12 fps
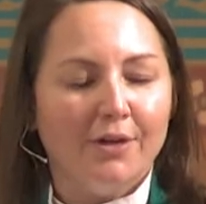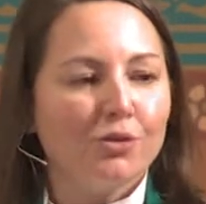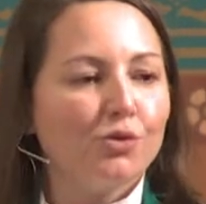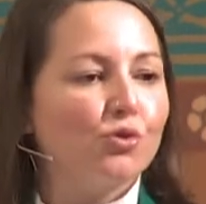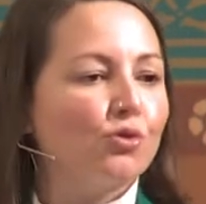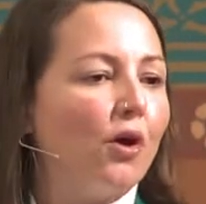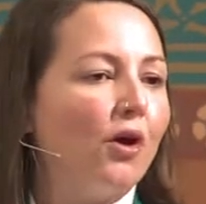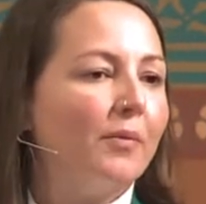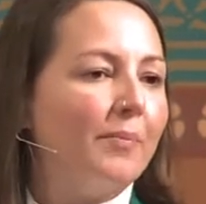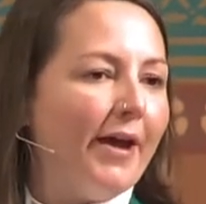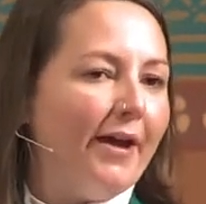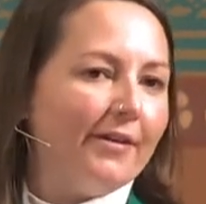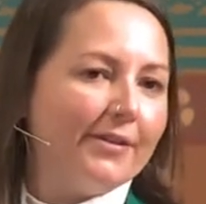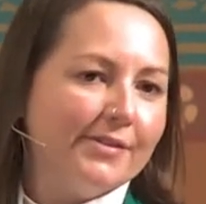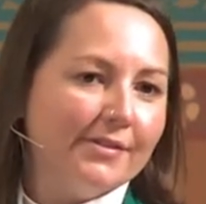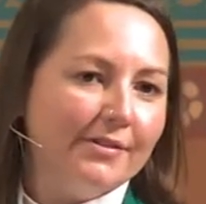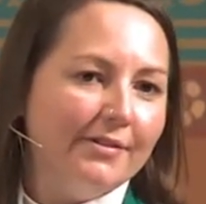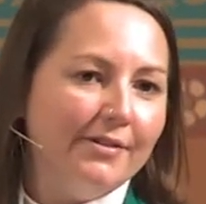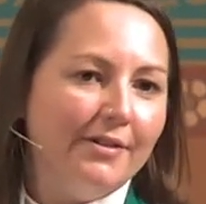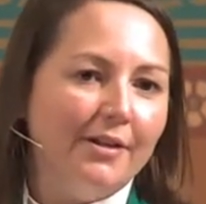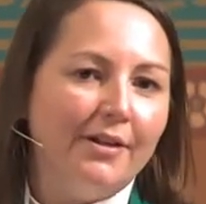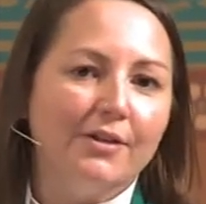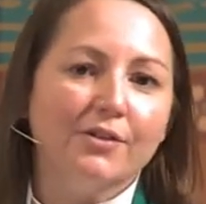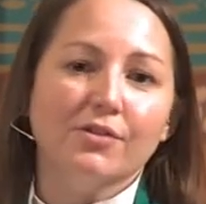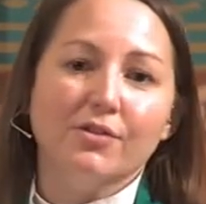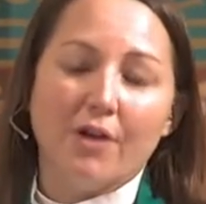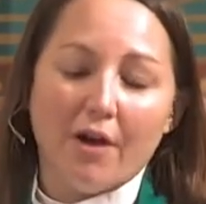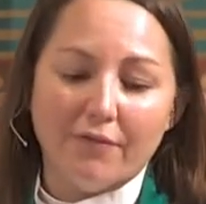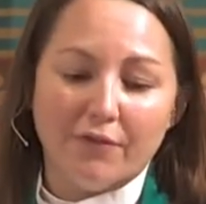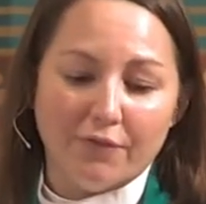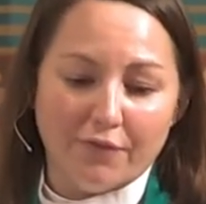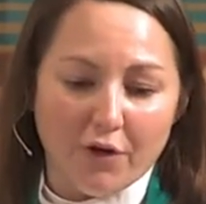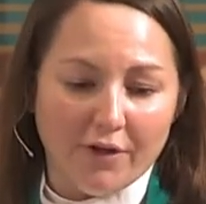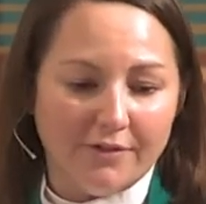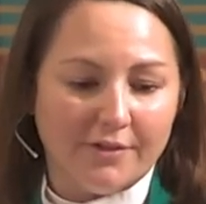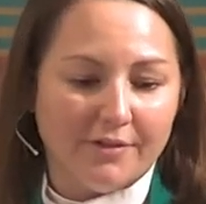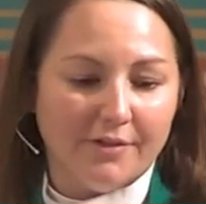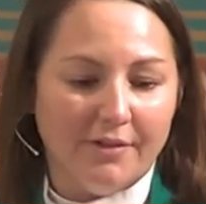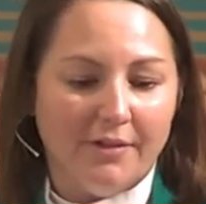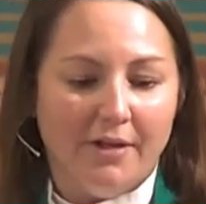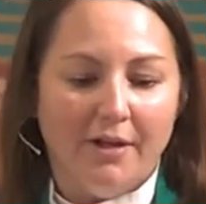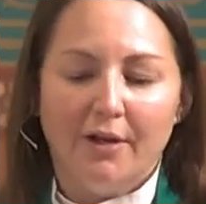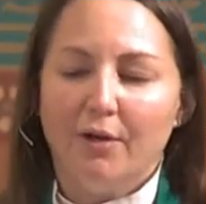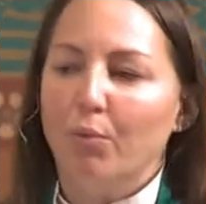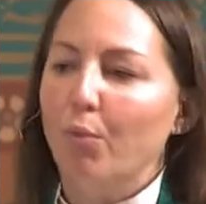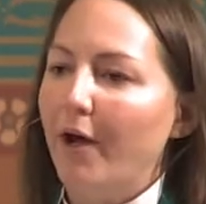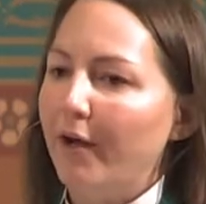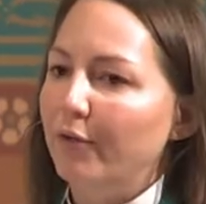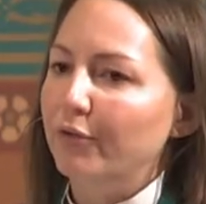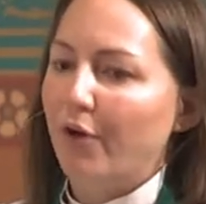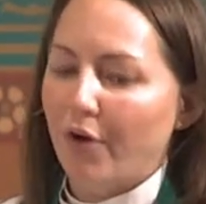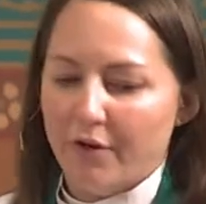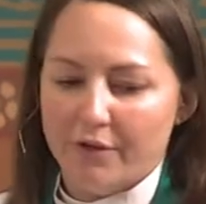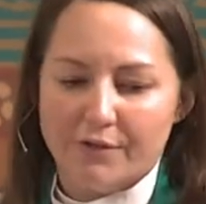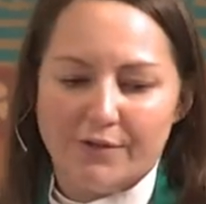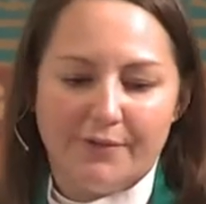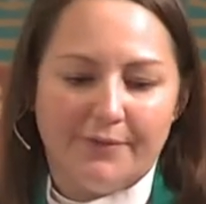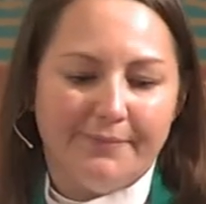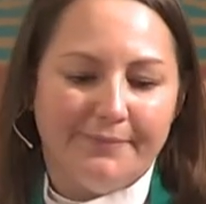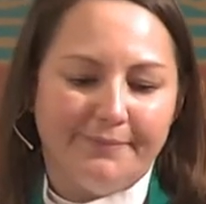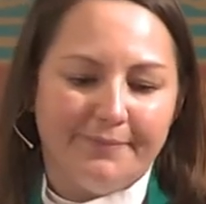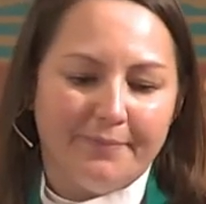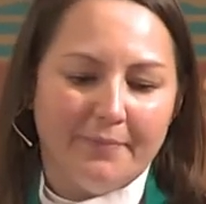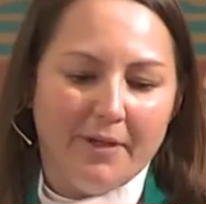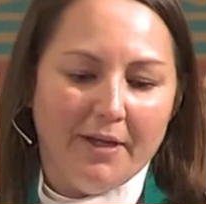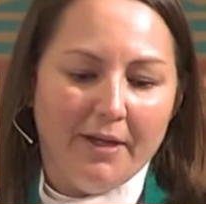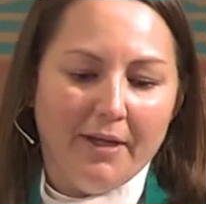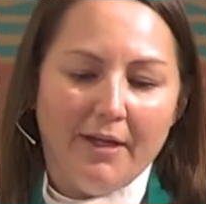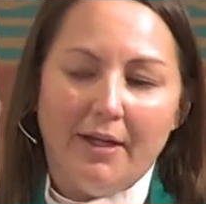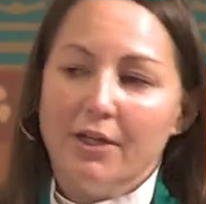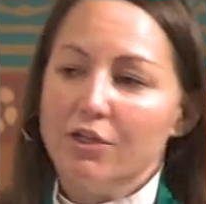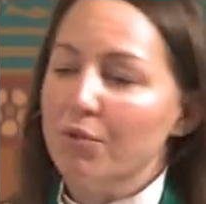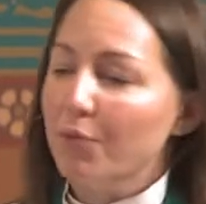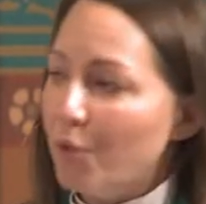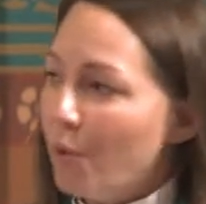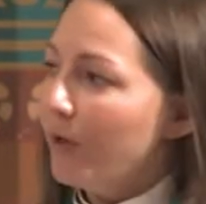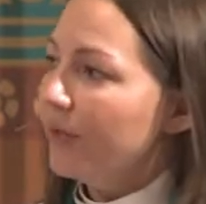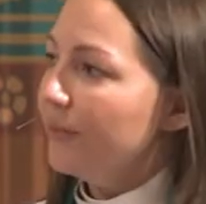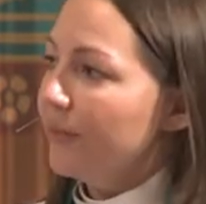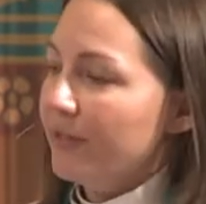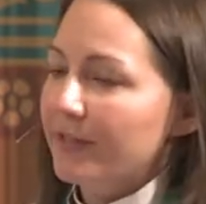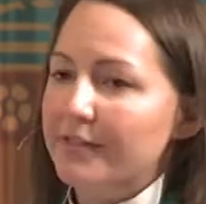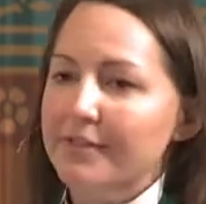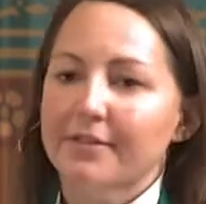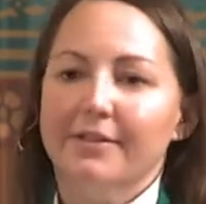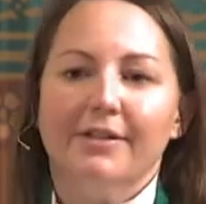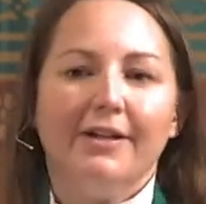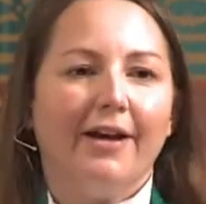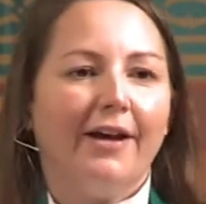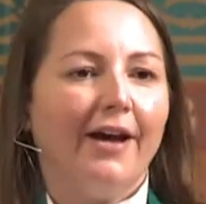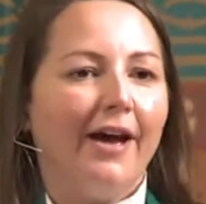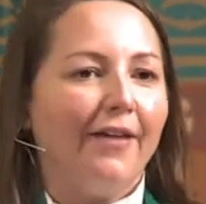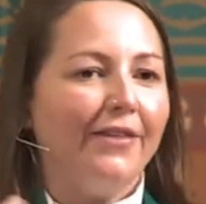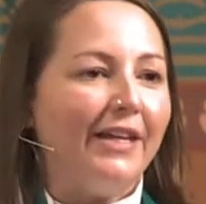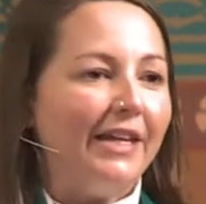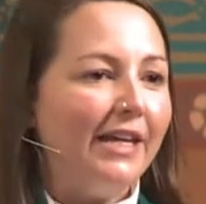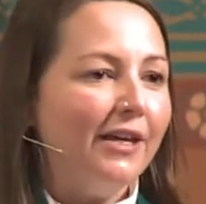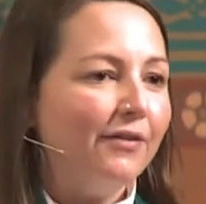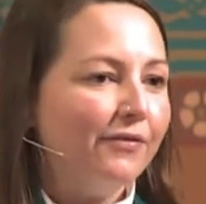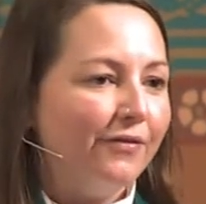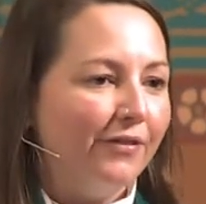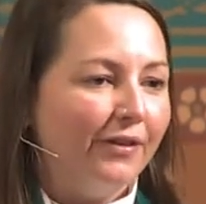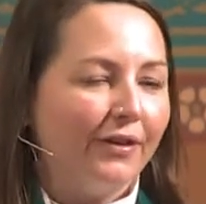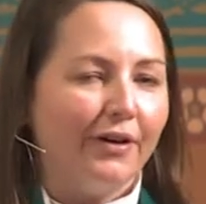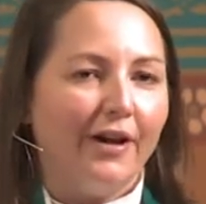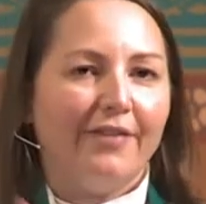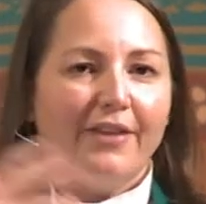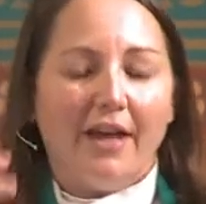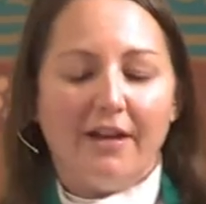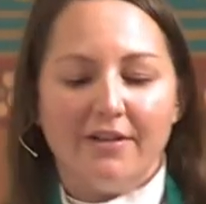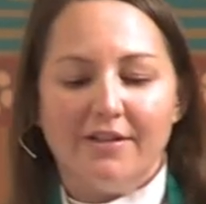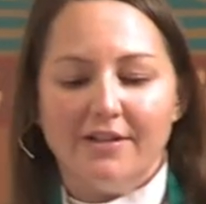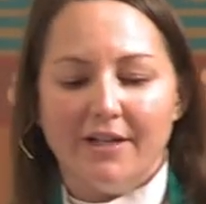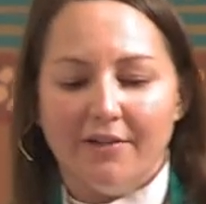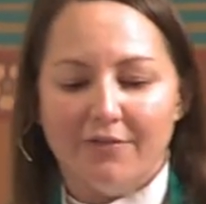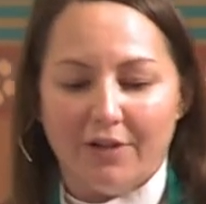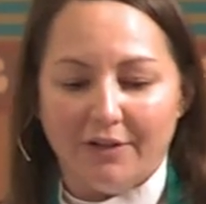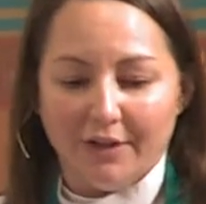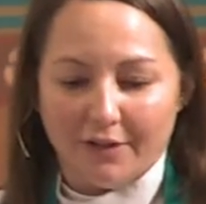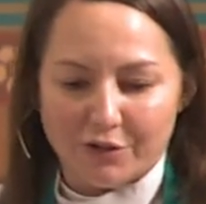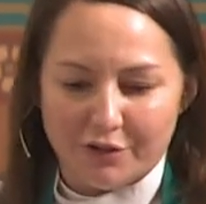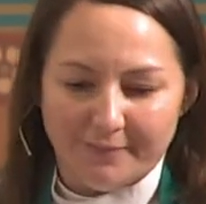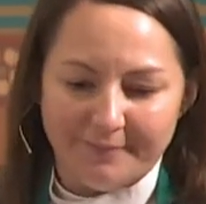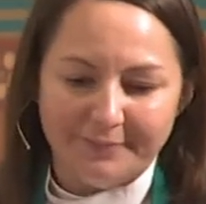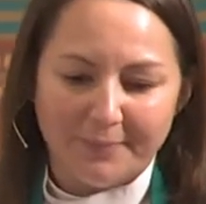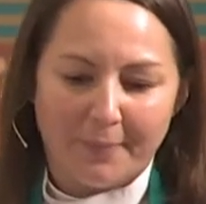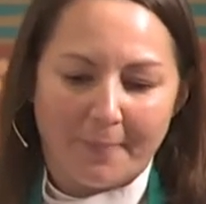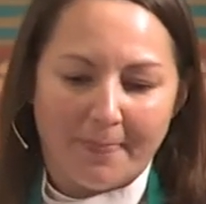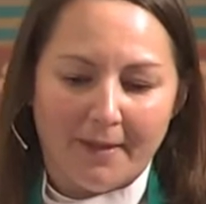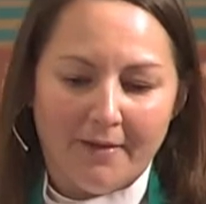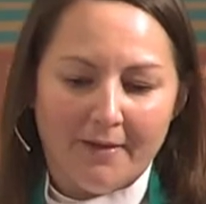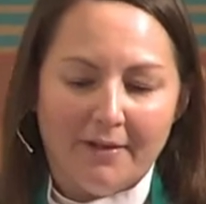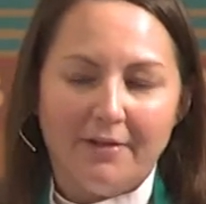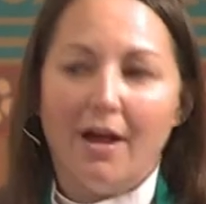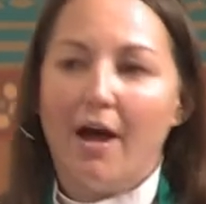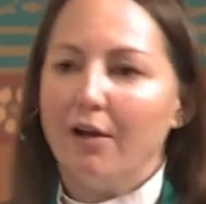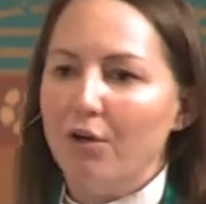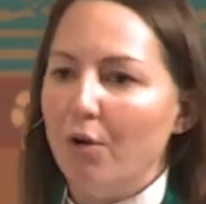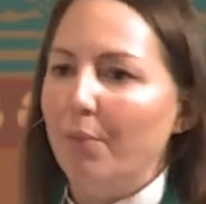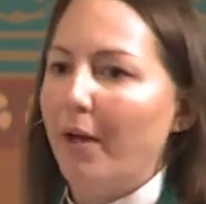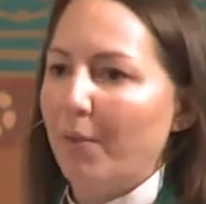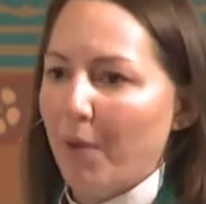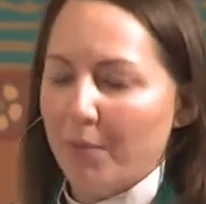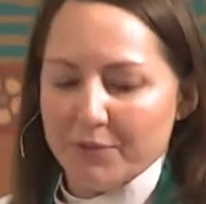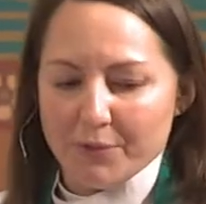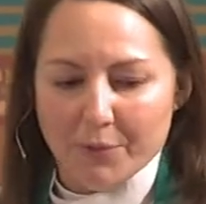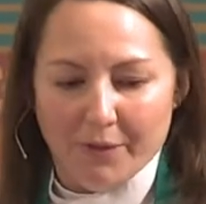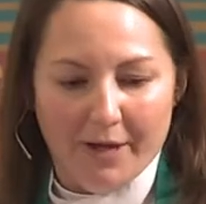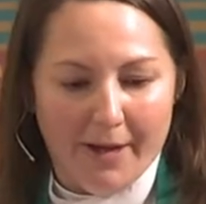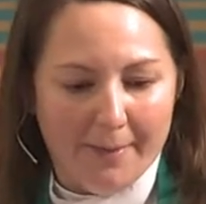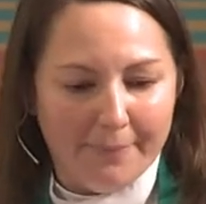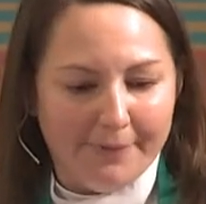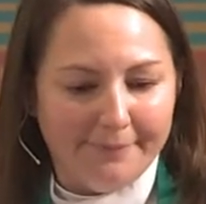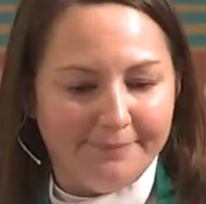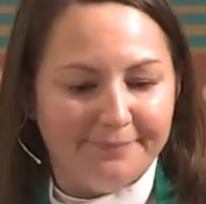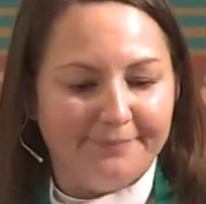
Strong Backs, Soft Fronts, Wild Hearts. She recorded this on the eve, or at the end of the day of the election, not knowing what was going to happen.